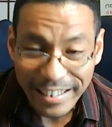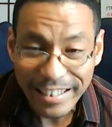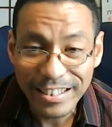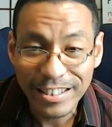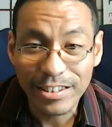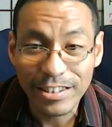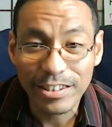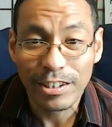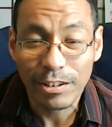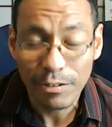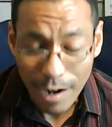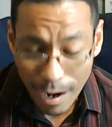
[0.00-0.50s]
need
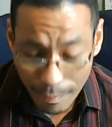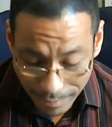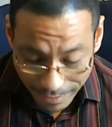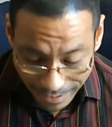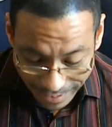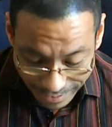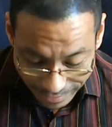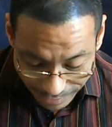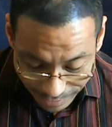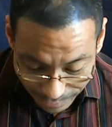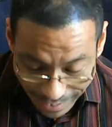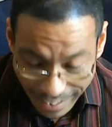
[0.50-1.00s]
you to
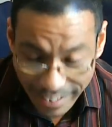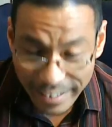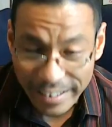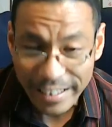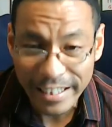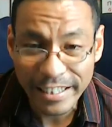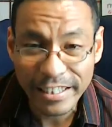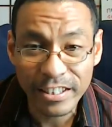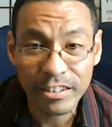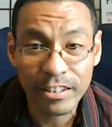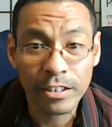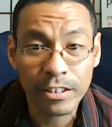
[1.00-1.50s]
cooperate with me. I
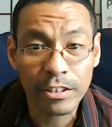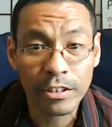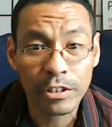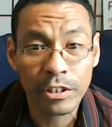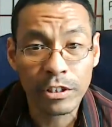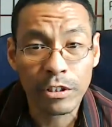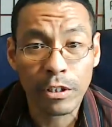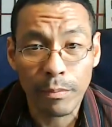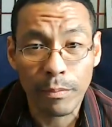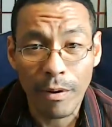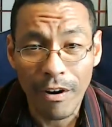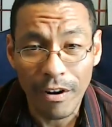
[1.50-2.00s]
need you to do
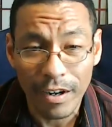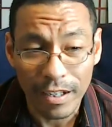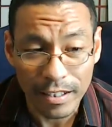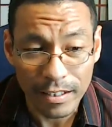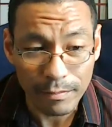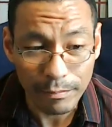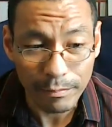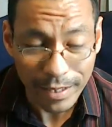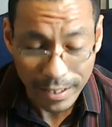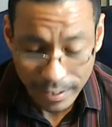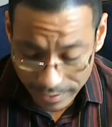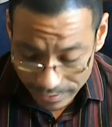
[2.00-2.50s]
your part
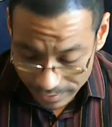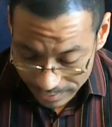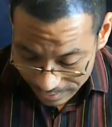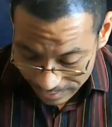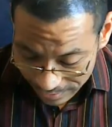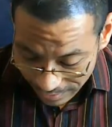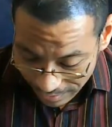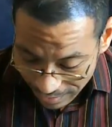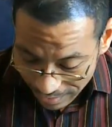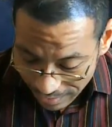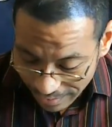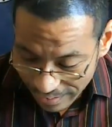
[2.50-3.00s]

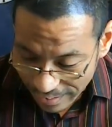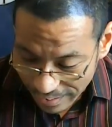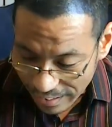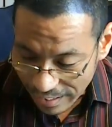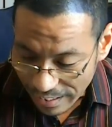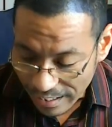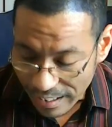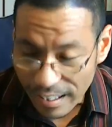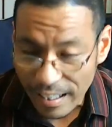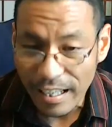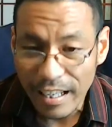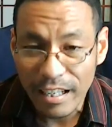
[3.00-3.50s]
because
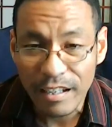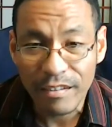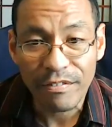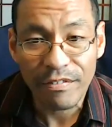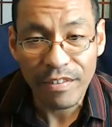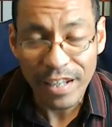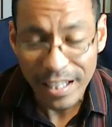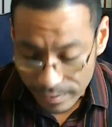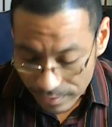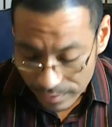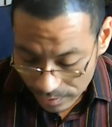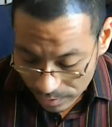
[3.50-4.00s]
it
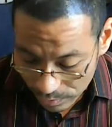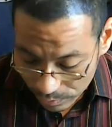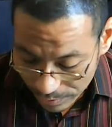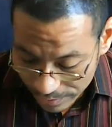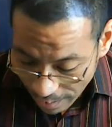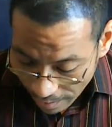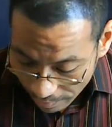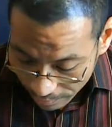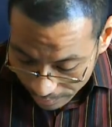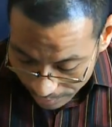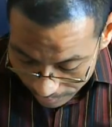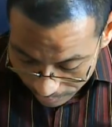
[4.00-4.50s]
fails
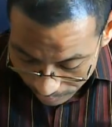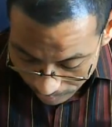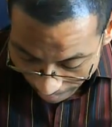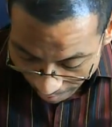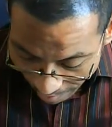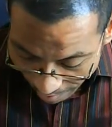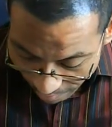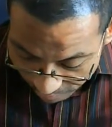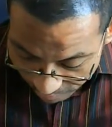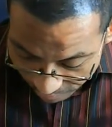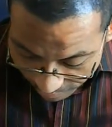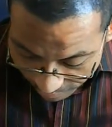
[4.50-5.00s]
without you. I